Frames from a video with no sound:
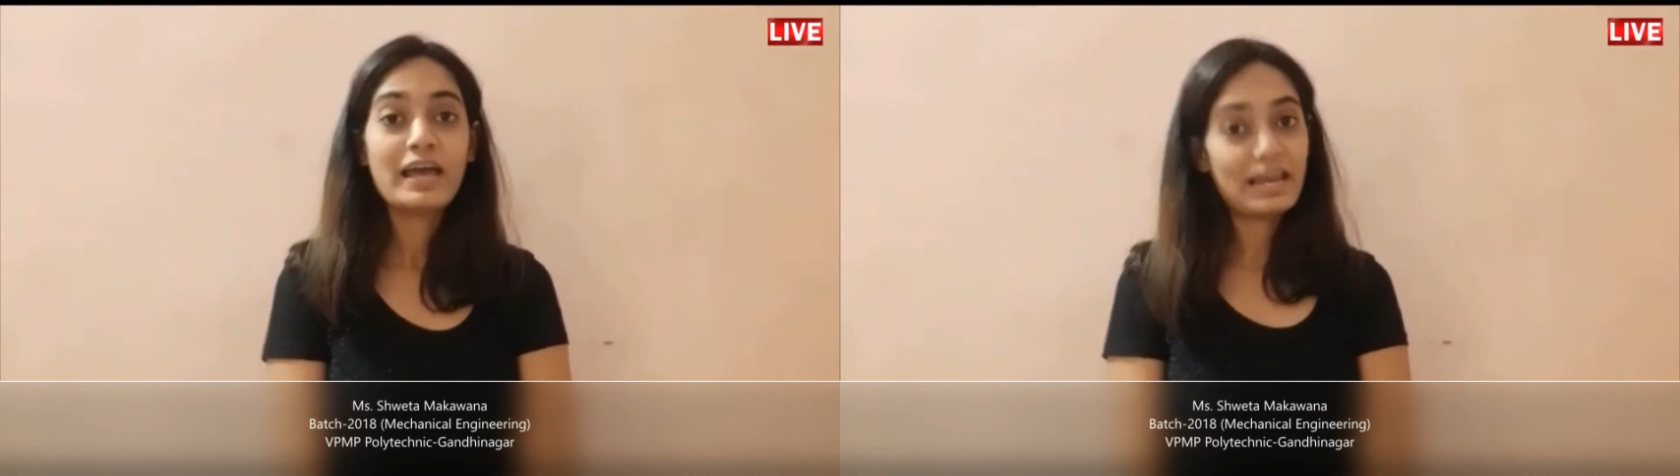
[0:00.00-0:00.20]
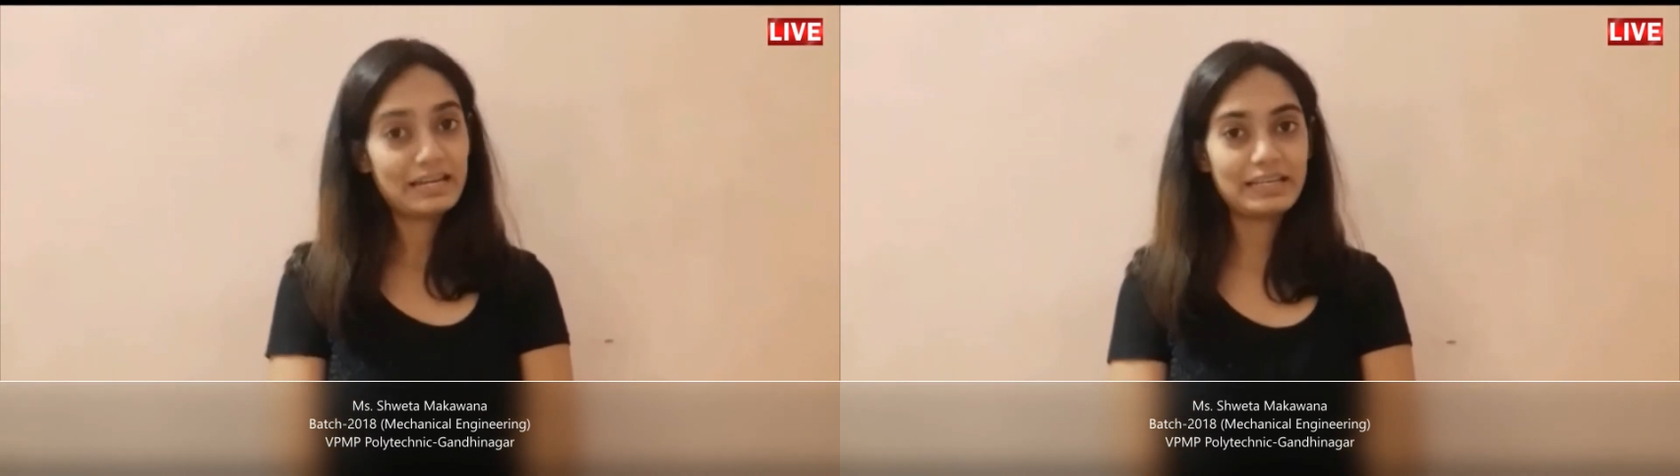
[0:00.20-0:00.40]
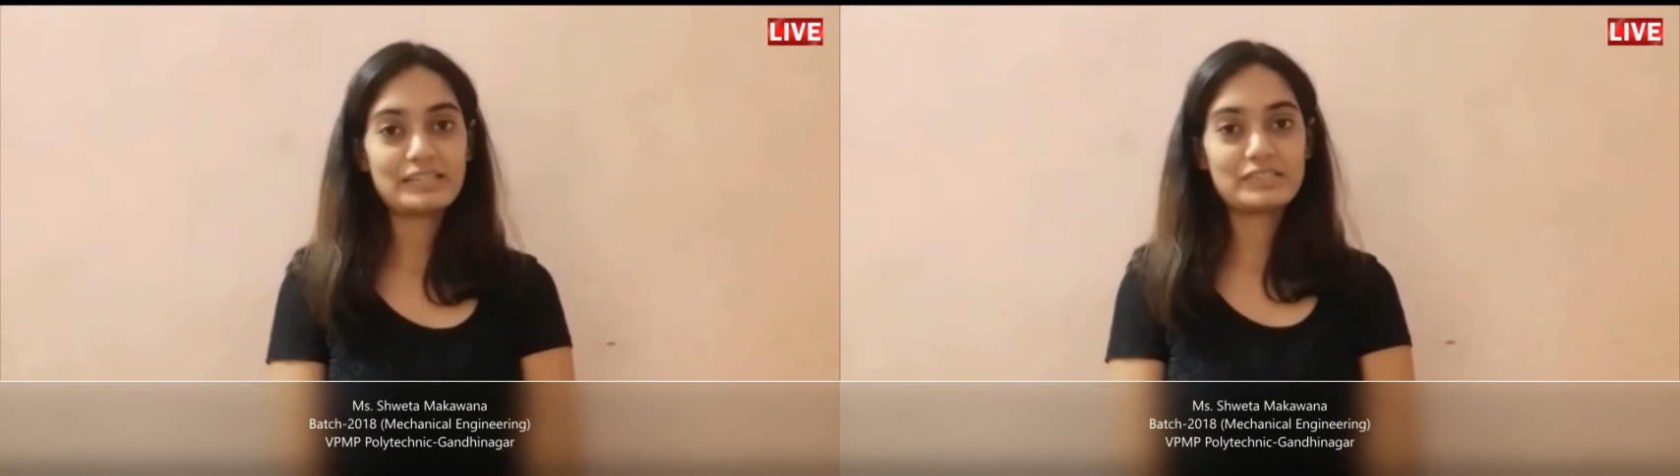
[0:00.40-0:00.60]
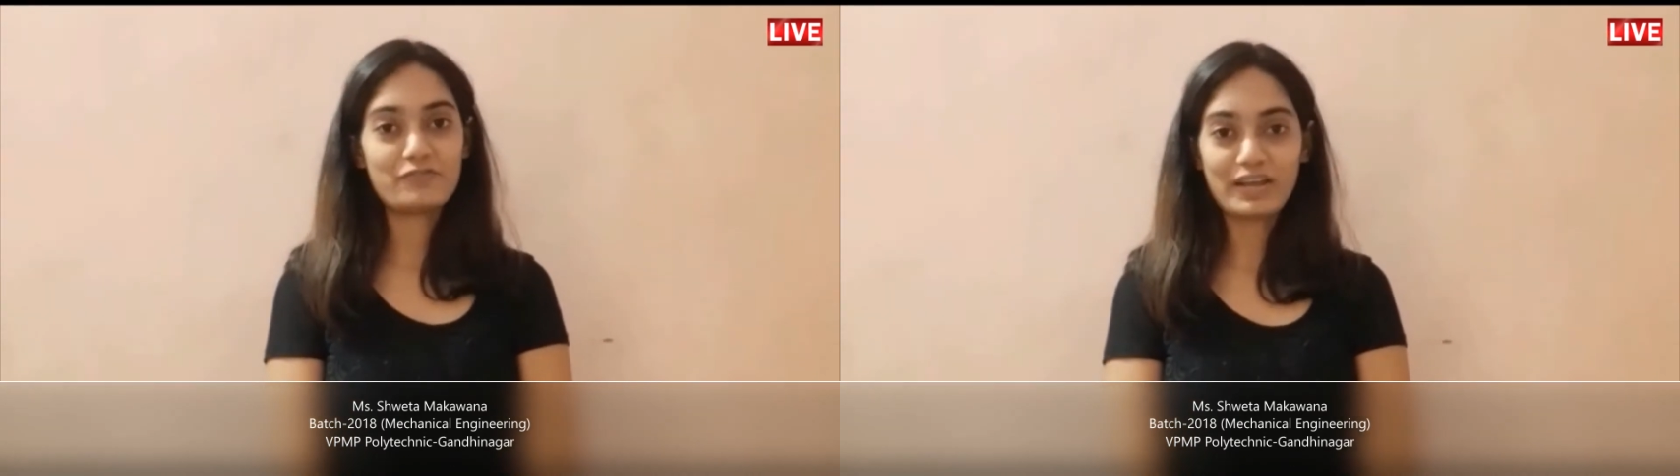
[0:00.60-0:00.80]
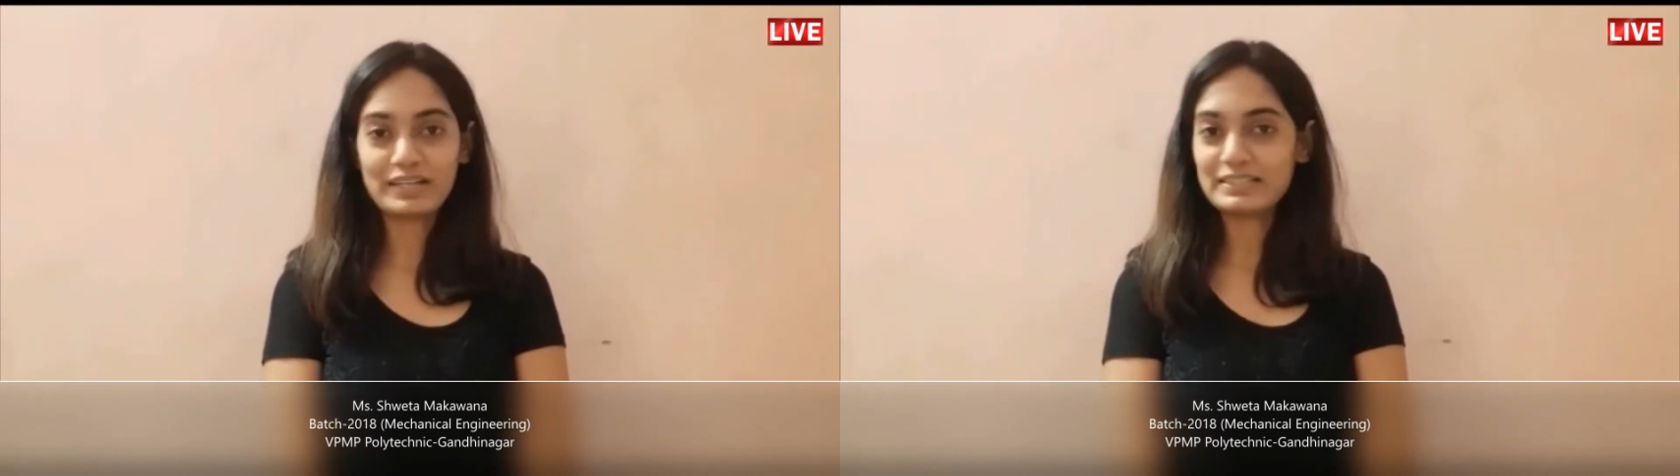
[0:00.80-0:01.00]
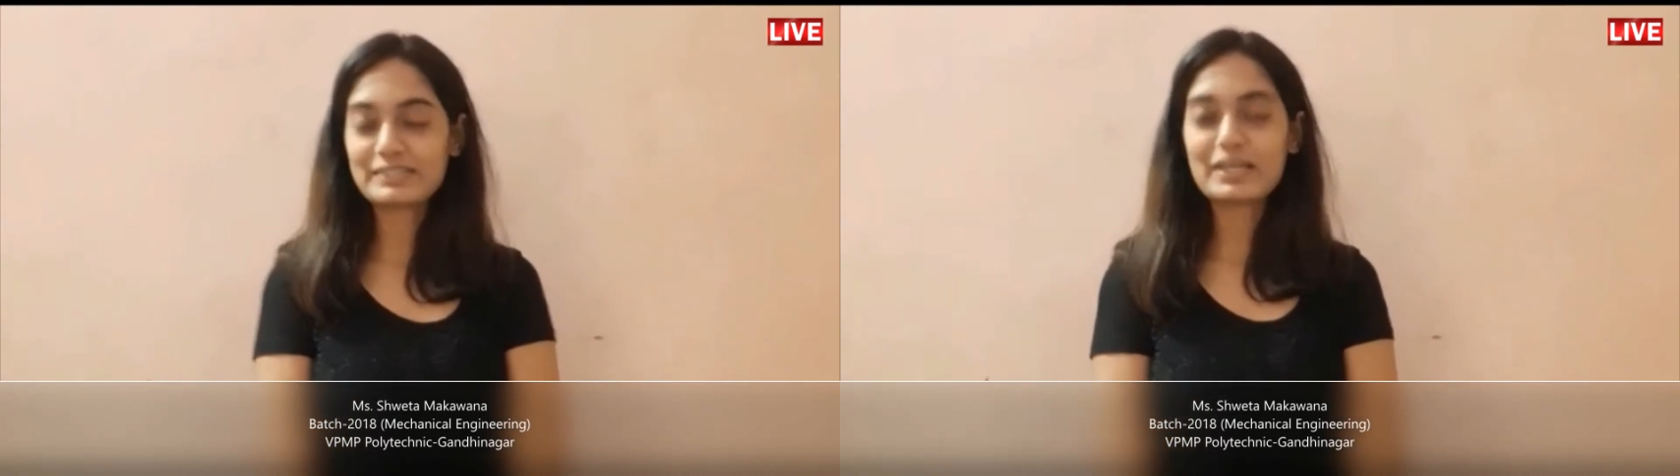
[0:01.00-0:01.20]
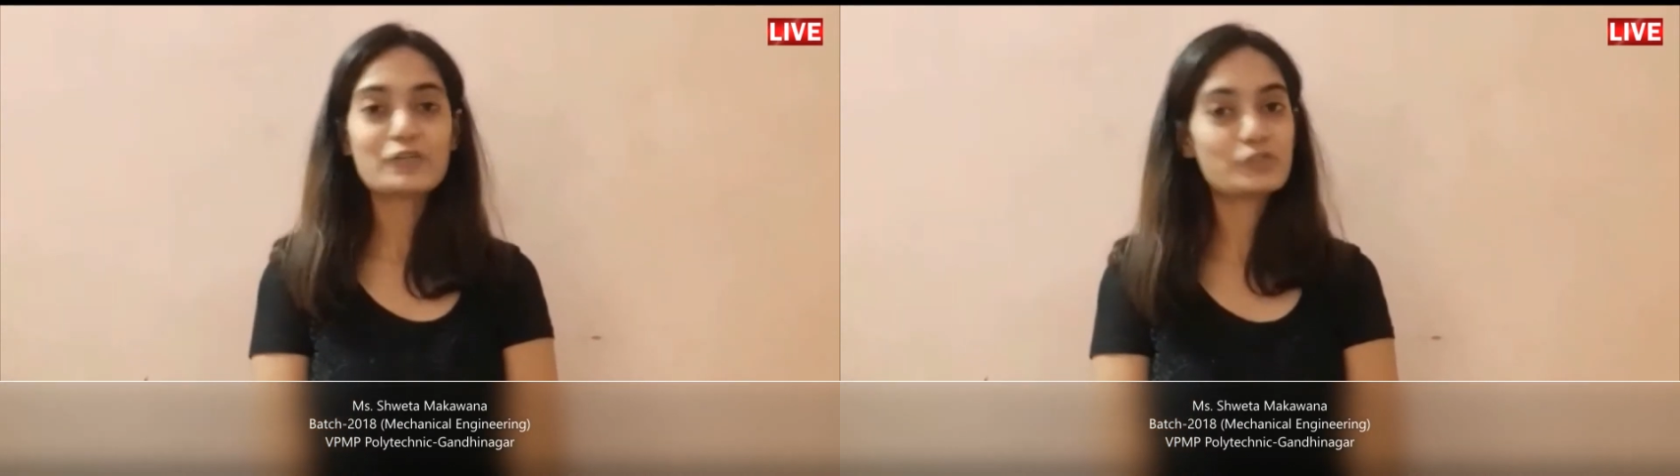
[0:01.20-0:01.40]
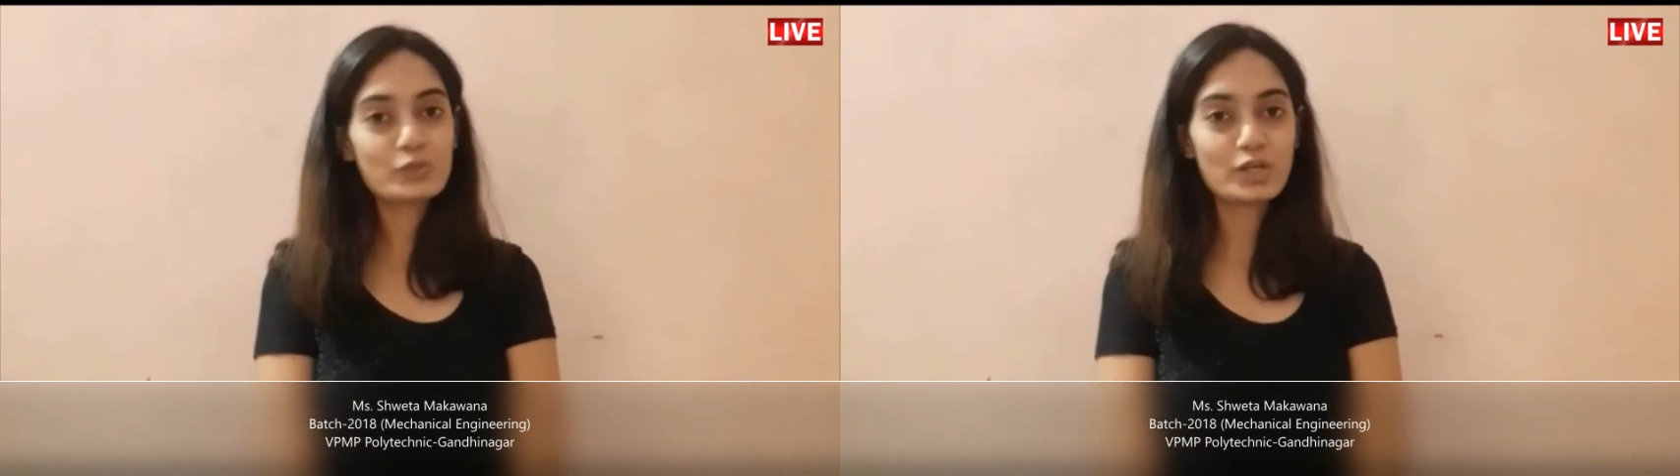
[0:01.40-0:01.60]
And yes, the faculties
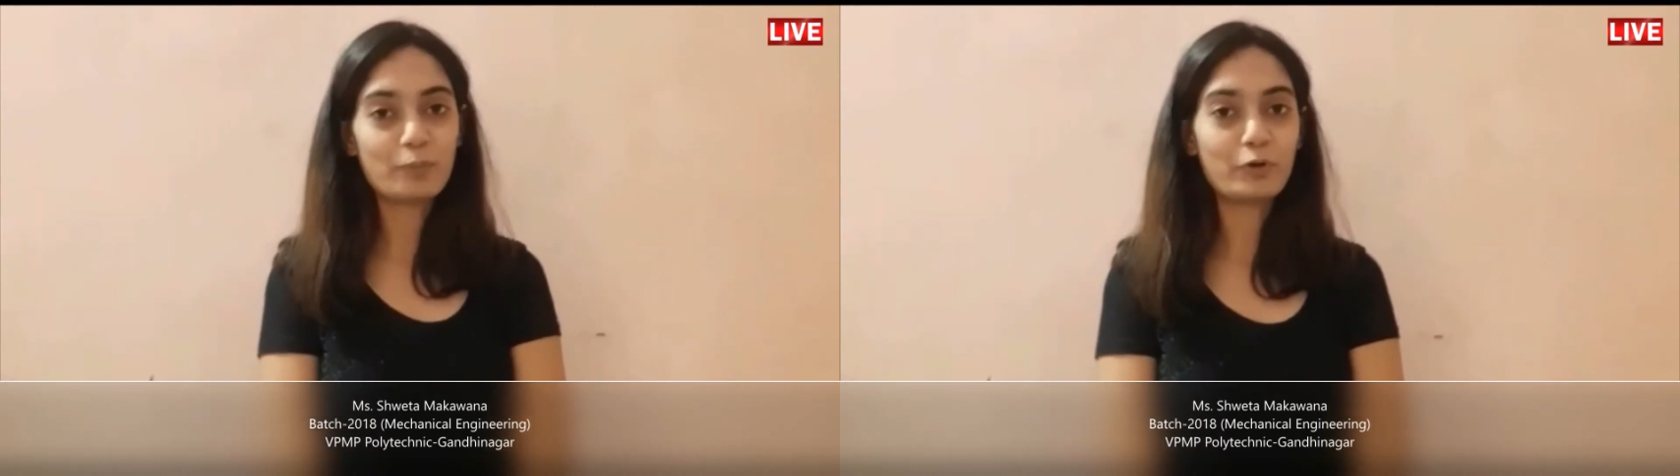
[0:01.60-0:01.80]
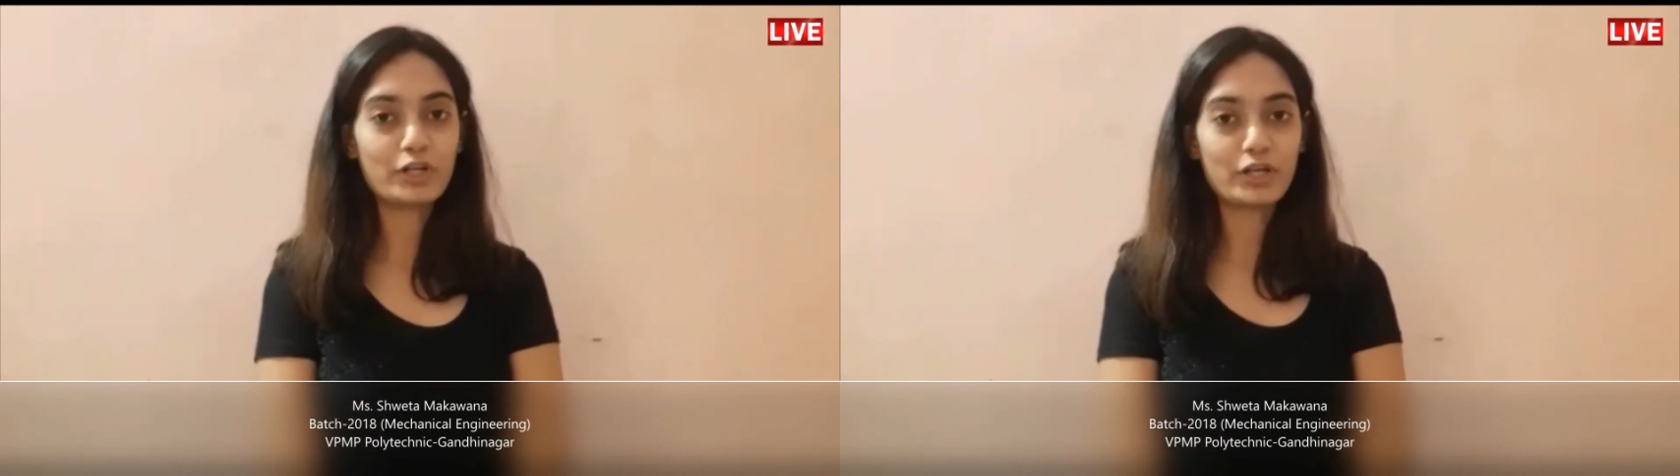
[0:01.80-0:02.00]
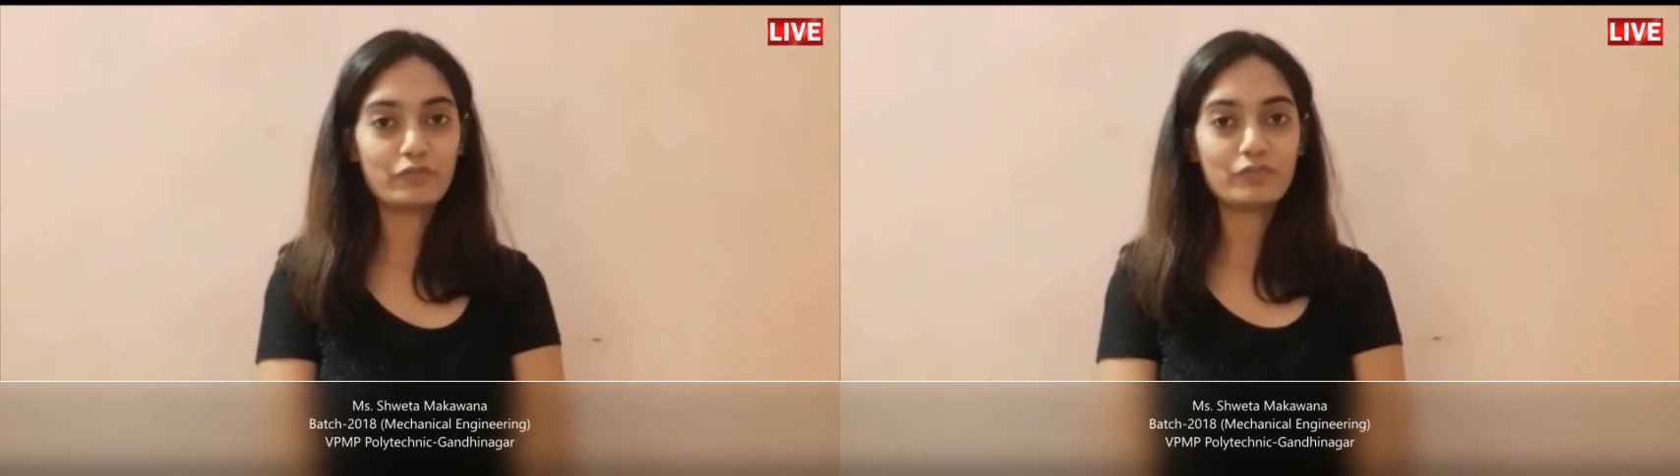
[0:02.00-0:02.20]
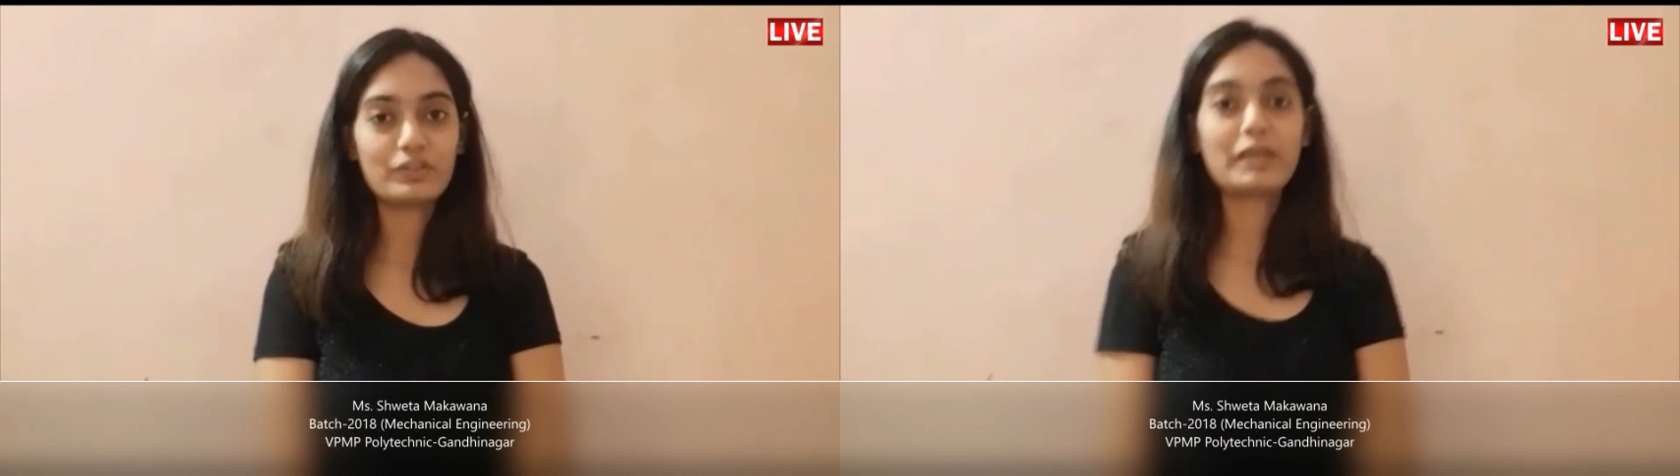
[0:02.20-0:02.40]
are so supportive.